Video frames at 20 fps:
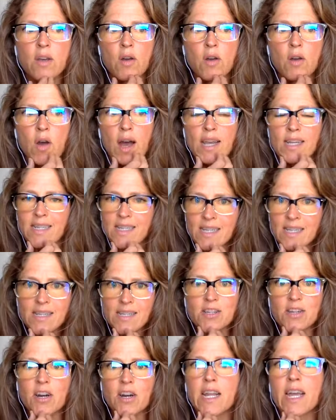I did
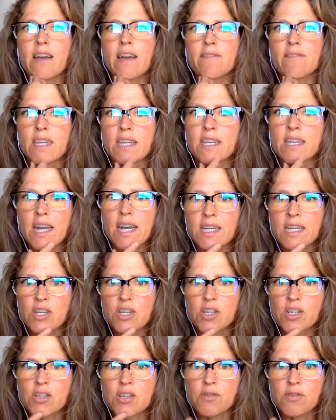start having gut
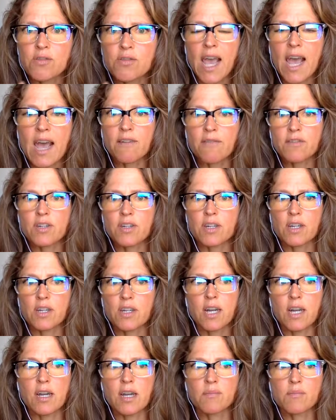issues after
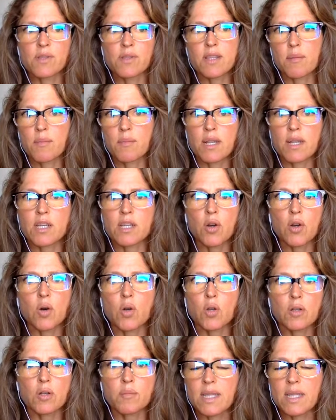um, somebody
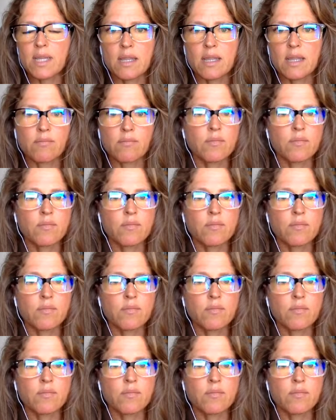told me,